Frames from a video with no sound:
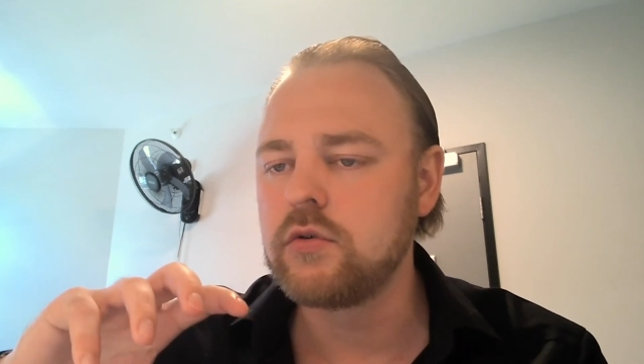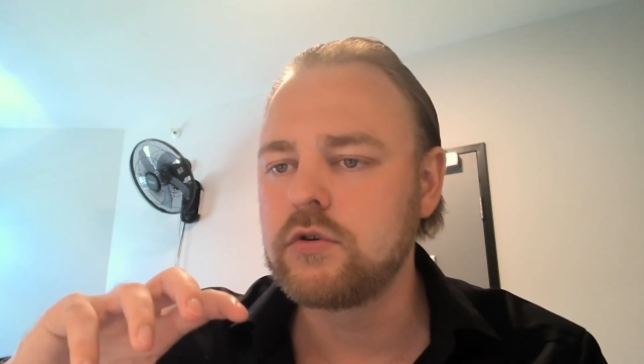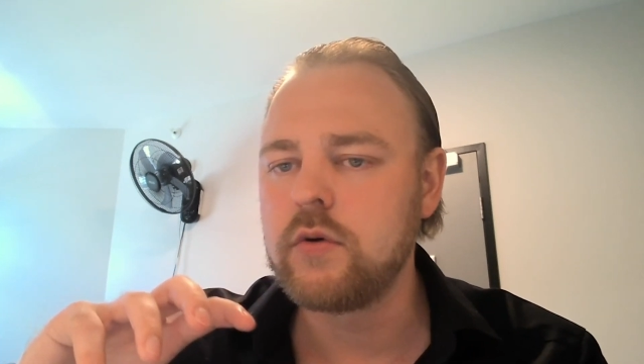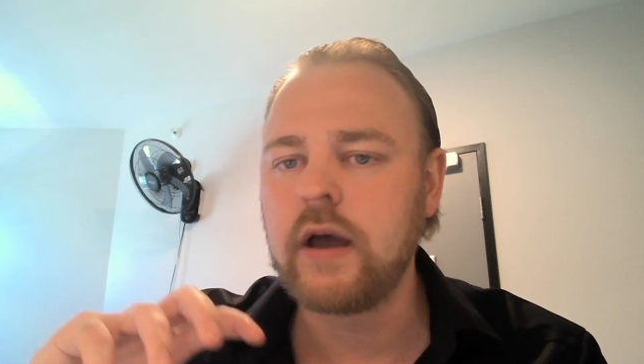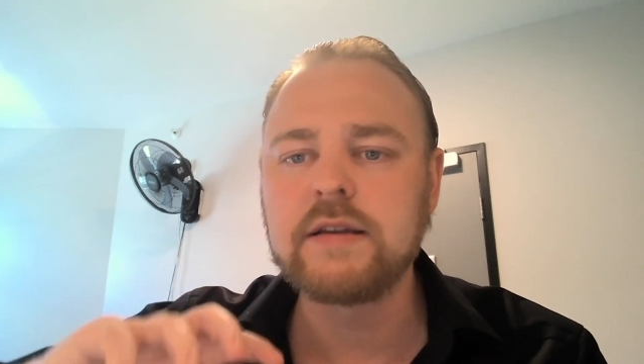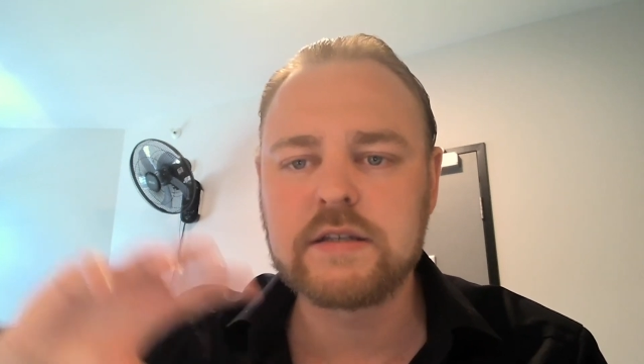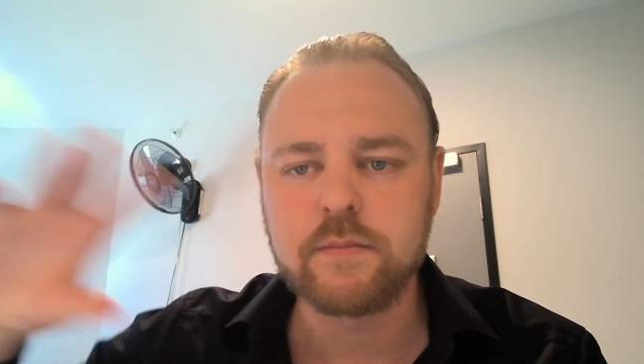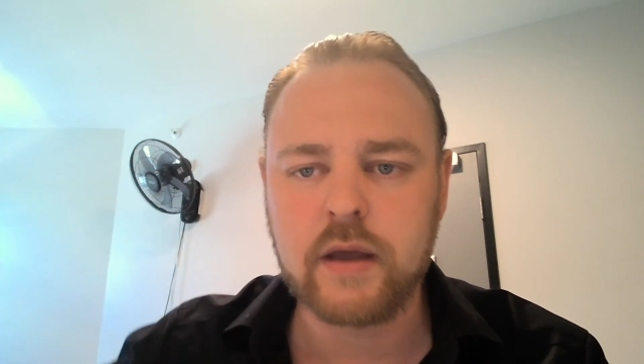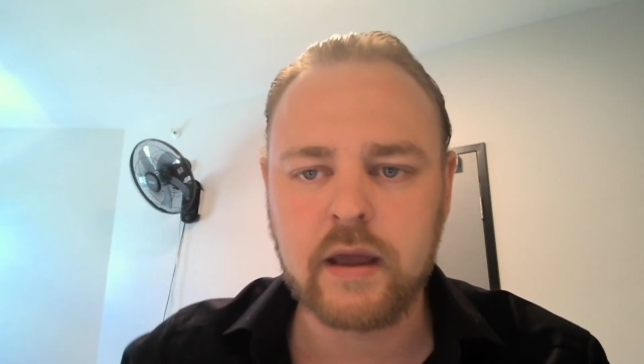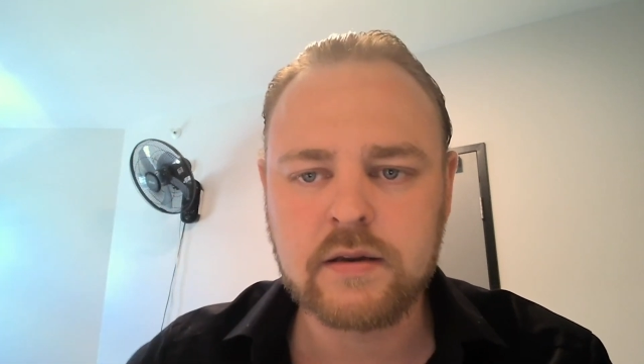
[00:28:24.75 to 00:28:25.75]

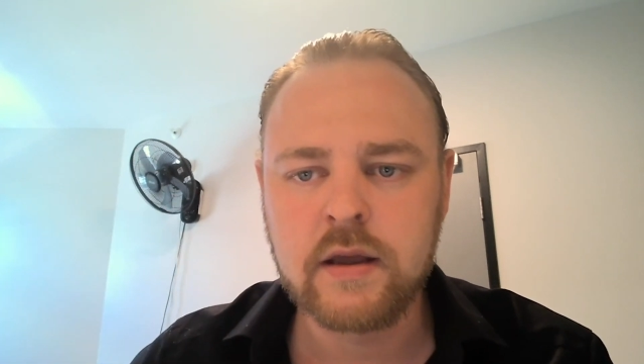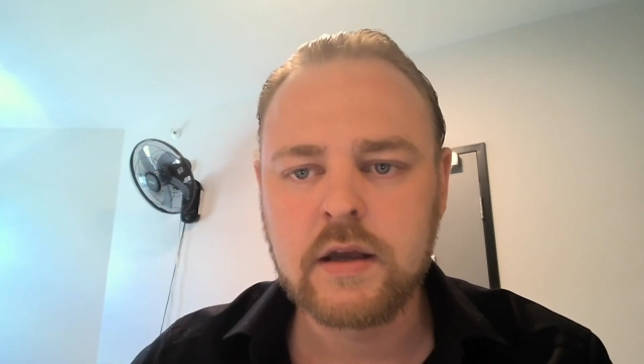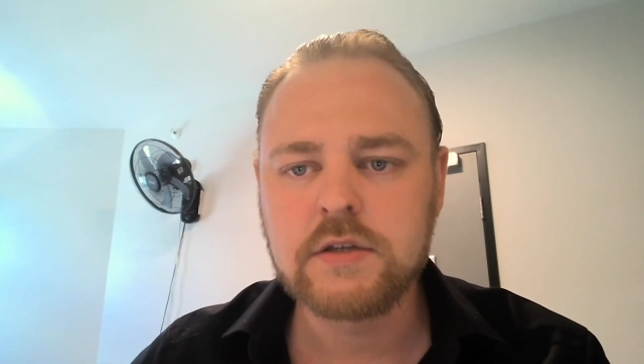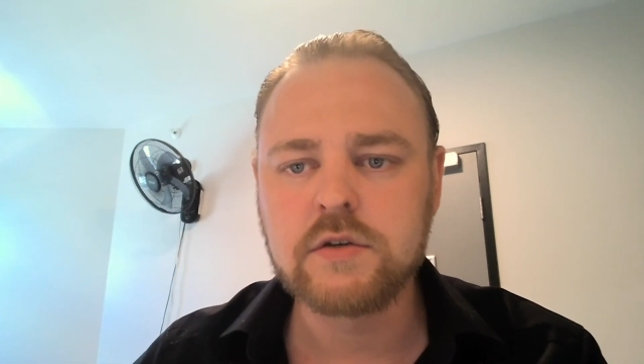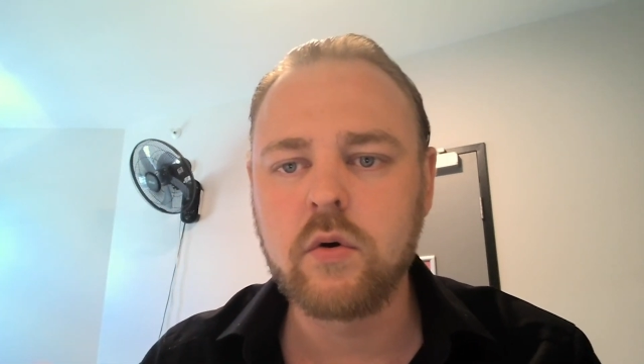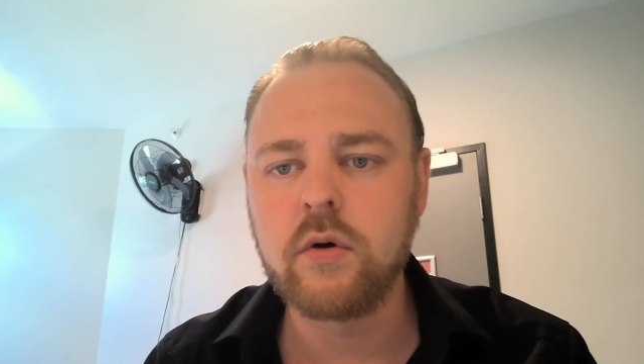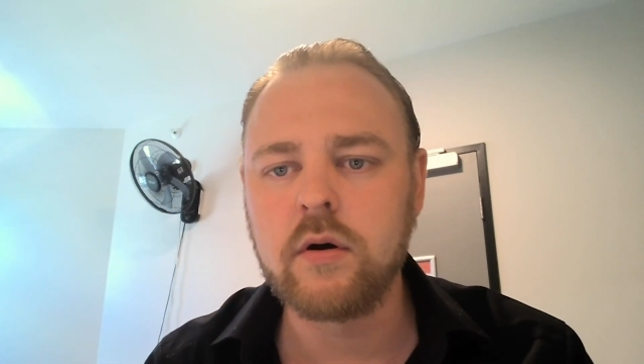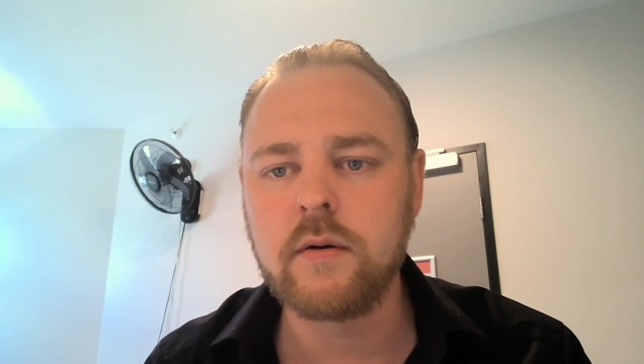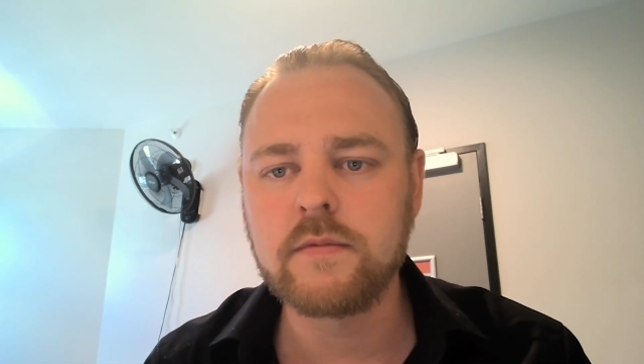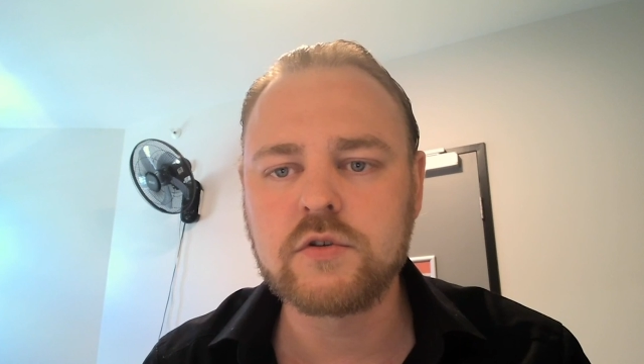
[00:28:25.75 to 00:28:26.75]
anticipate. So
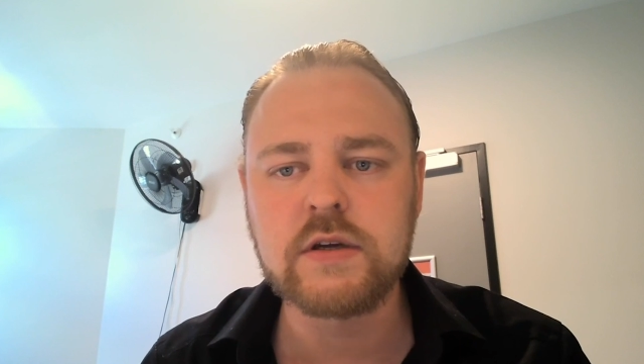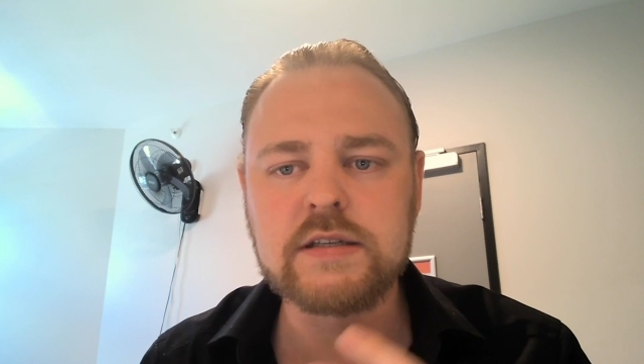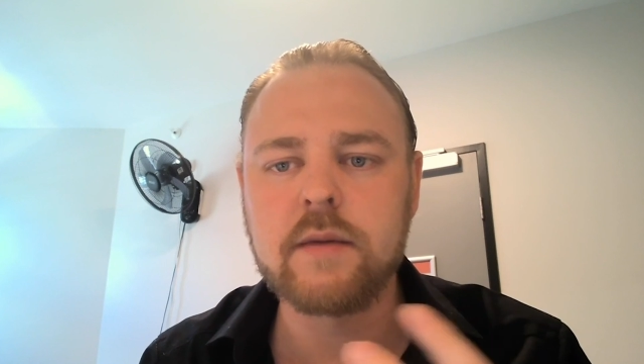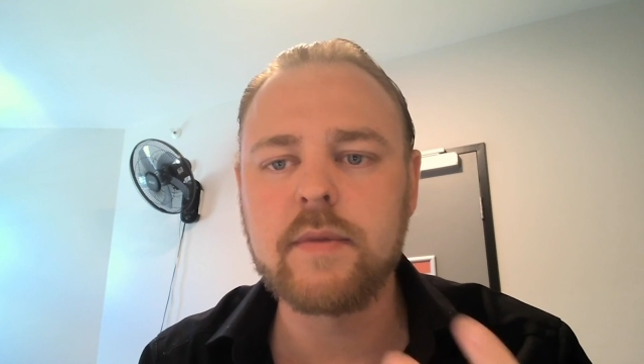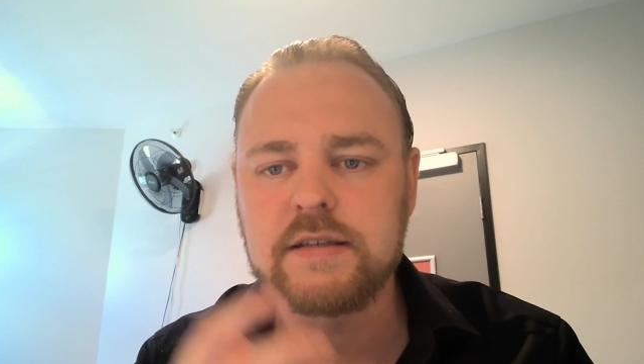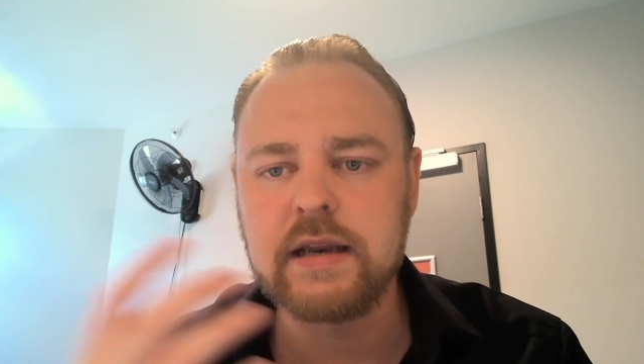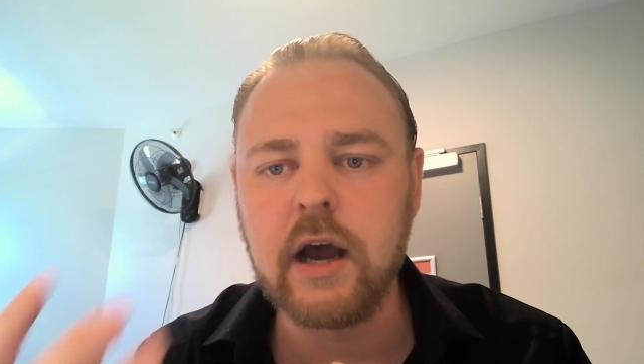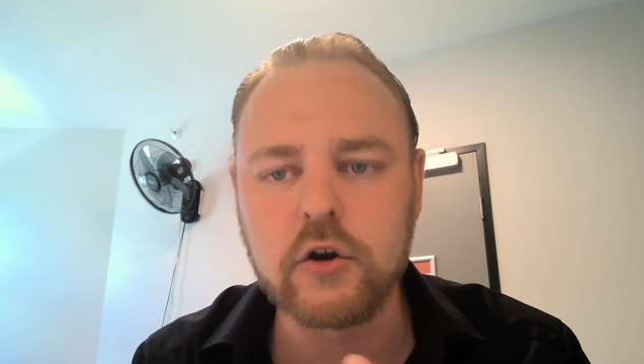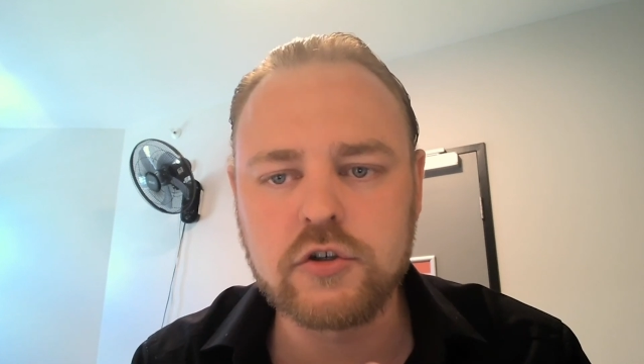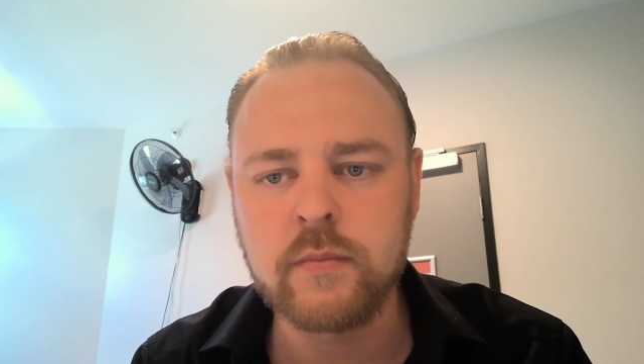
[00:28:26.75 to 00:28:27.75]
those things are basically
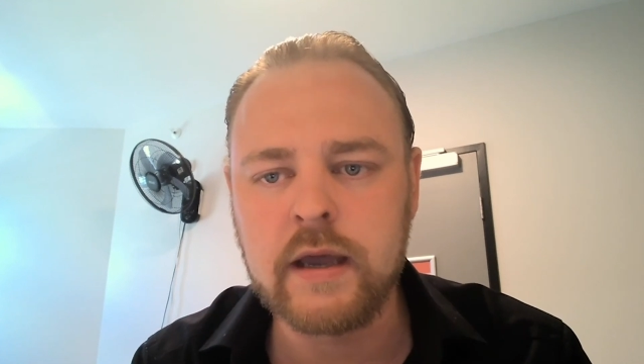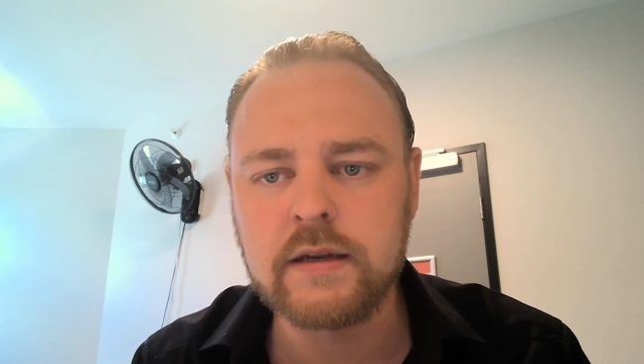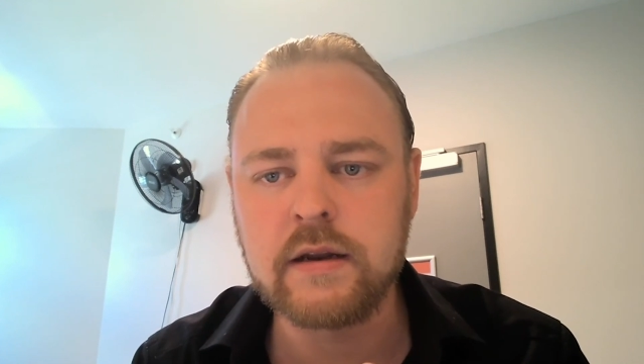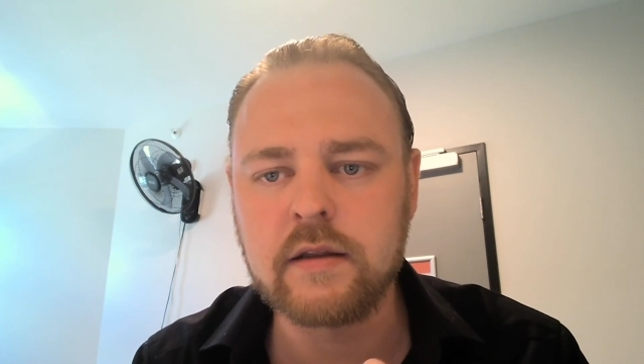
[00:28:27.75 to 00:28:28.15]
automated,